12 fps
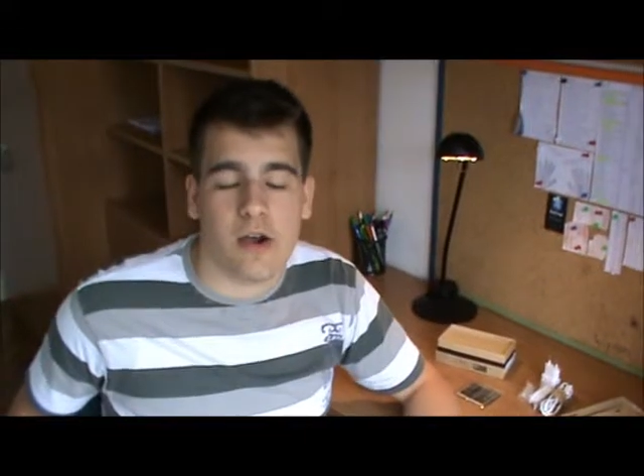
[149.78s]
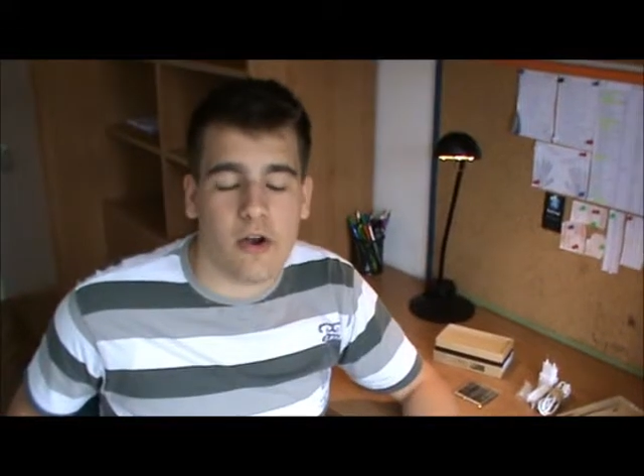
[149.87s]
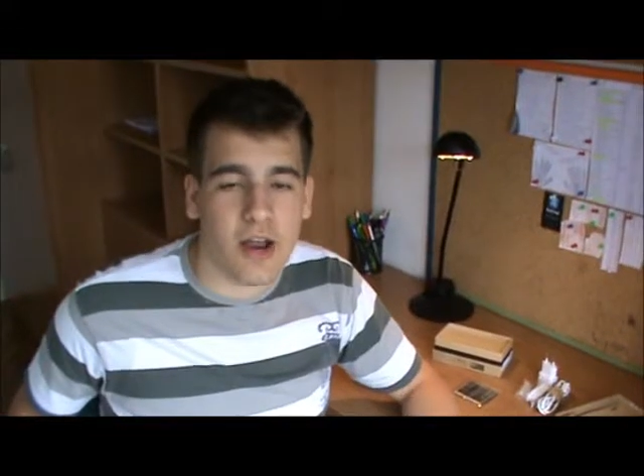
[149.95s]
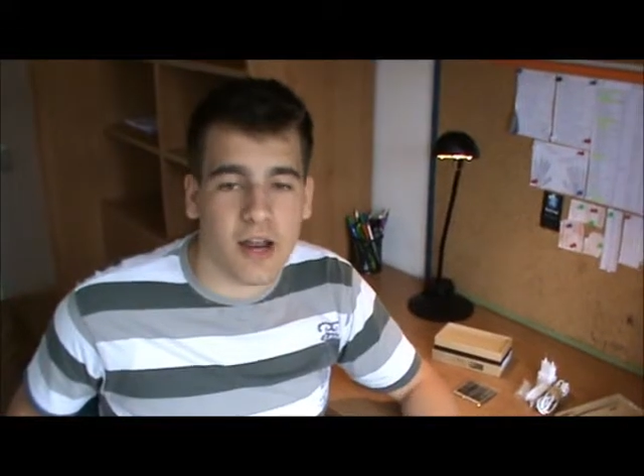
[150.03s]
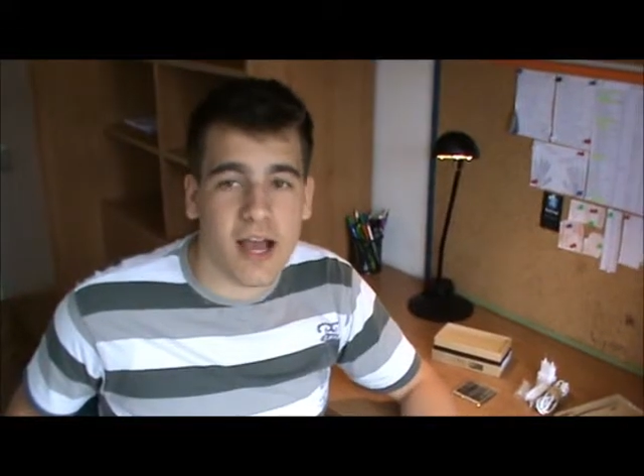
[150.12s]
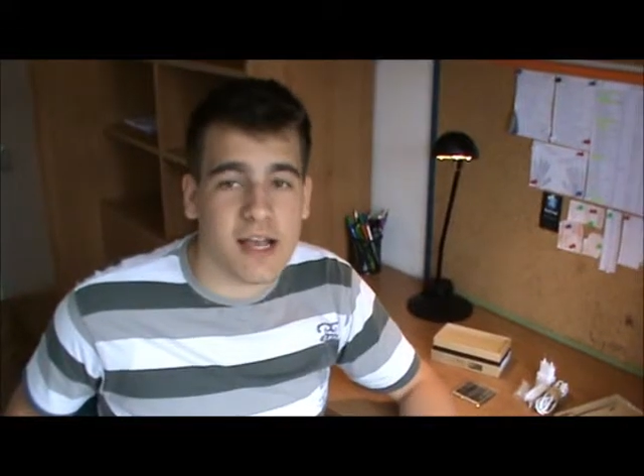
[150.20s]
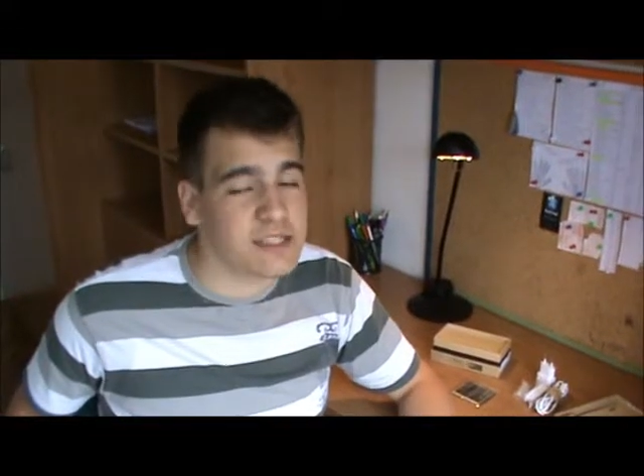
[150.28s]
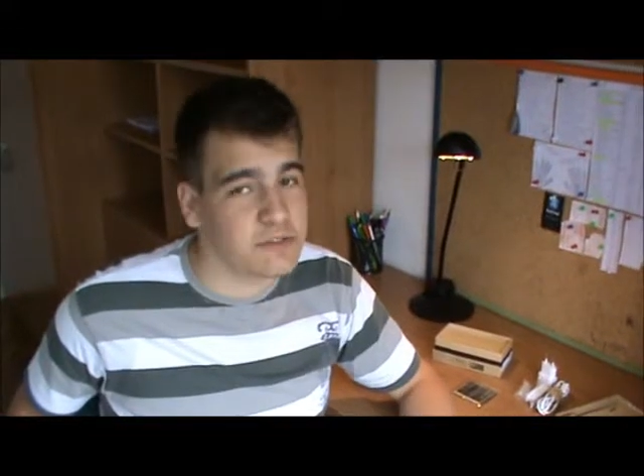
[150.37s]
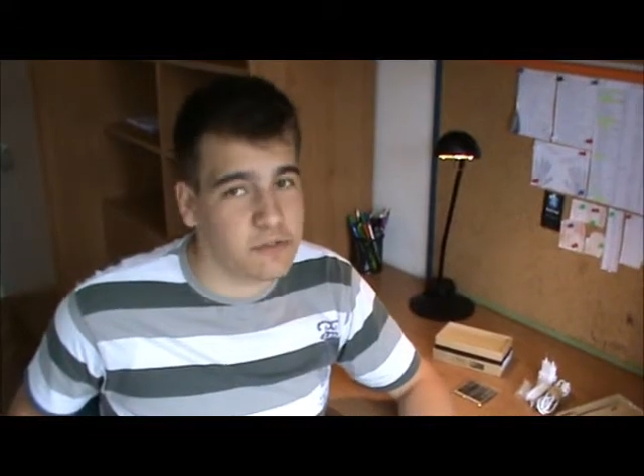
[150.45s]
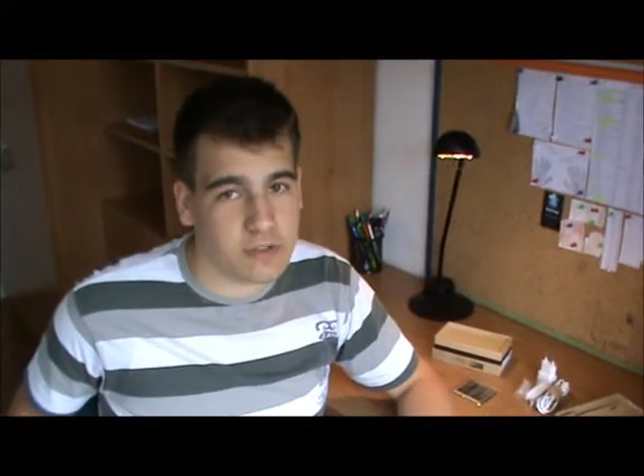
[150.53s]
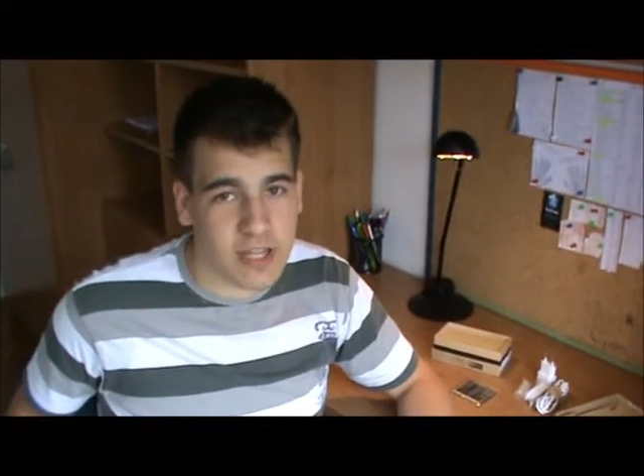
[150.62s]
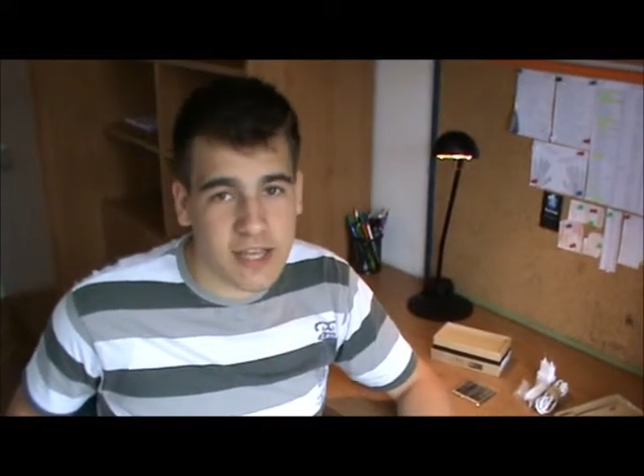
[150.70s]
Alright guys,
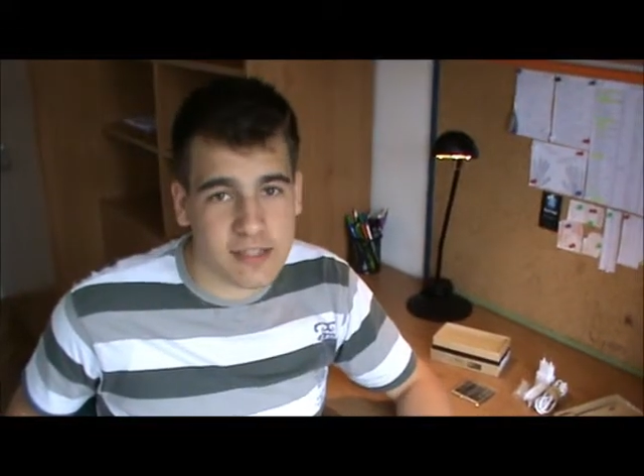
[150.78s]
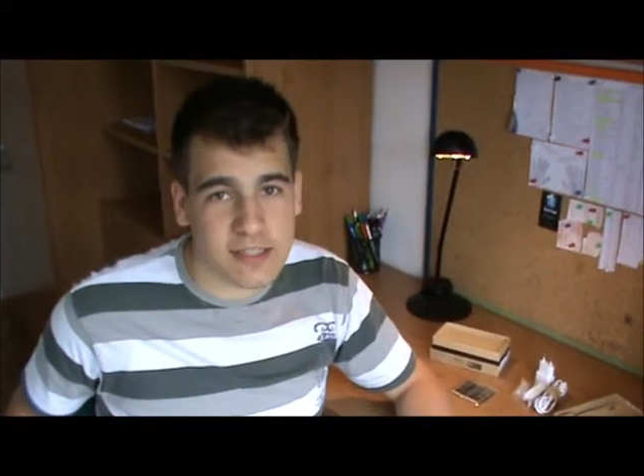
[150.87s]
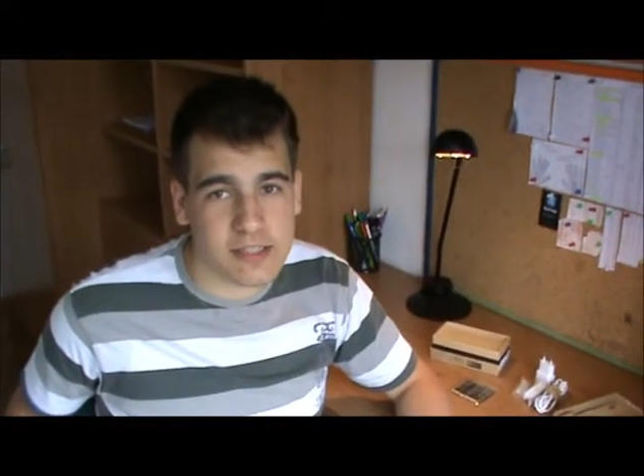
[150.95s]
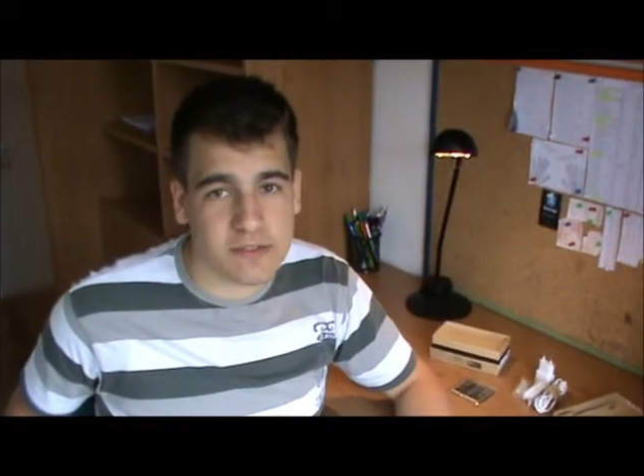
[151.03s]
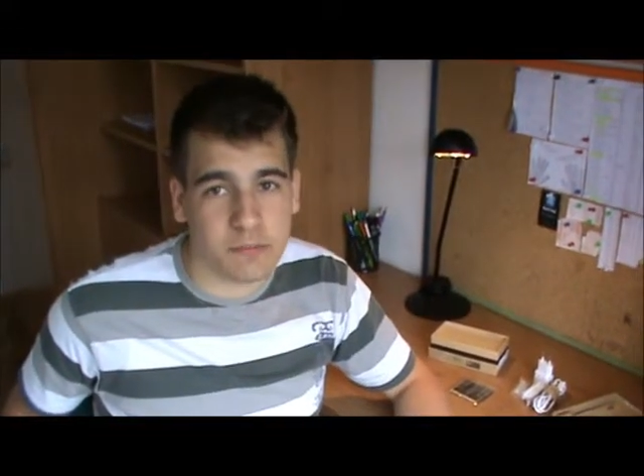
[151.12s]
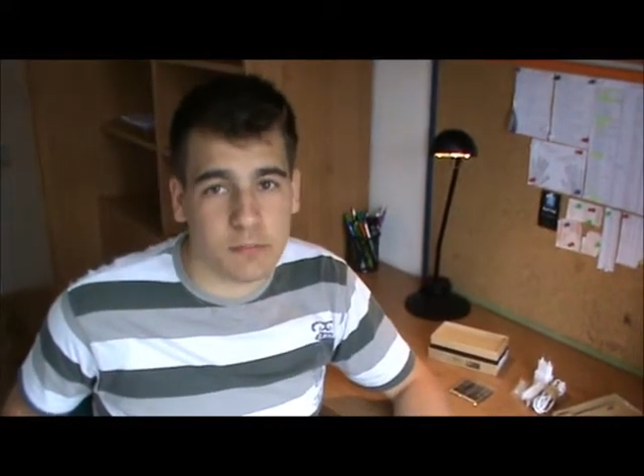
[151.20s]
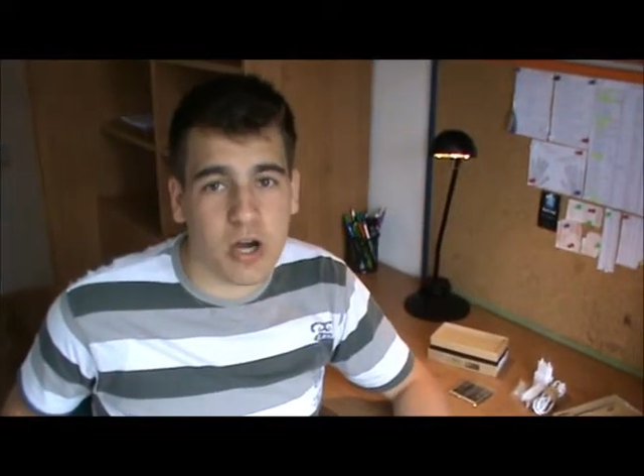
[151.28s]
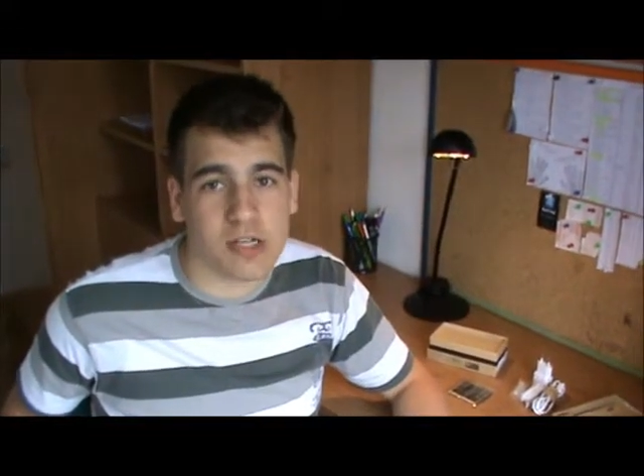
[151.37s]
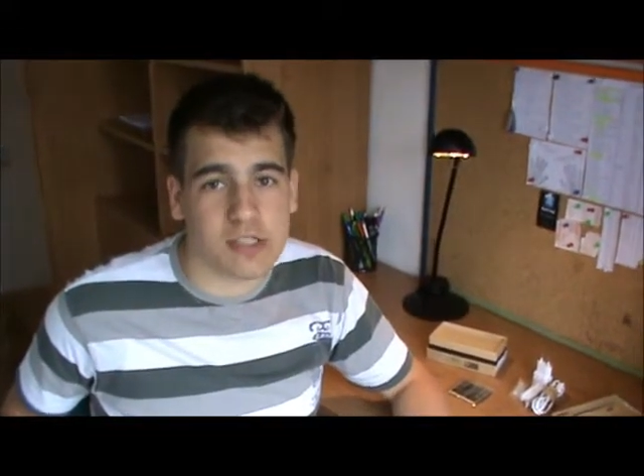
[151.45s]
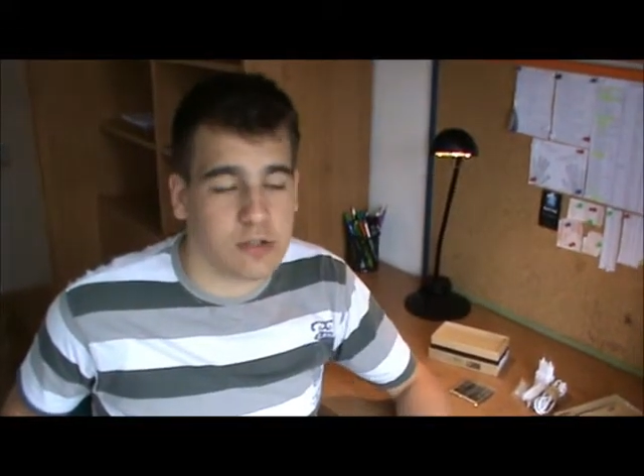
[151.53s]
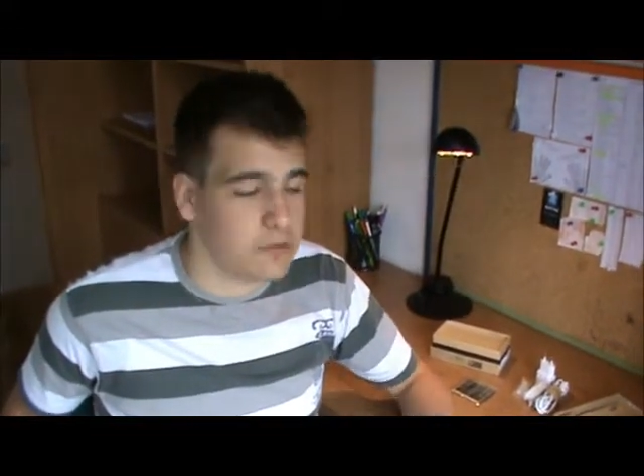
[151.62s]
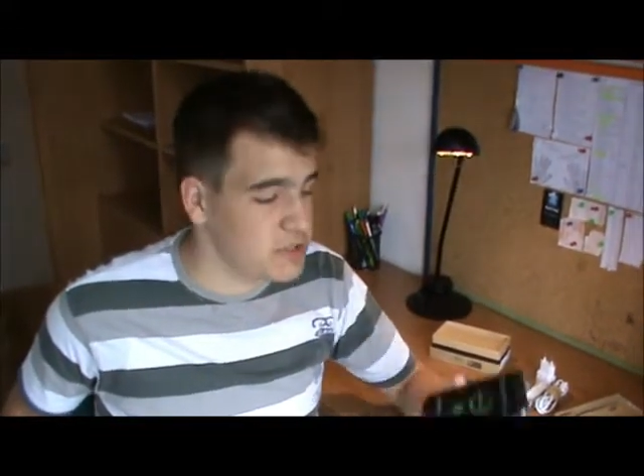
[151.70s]
if you like this unboxing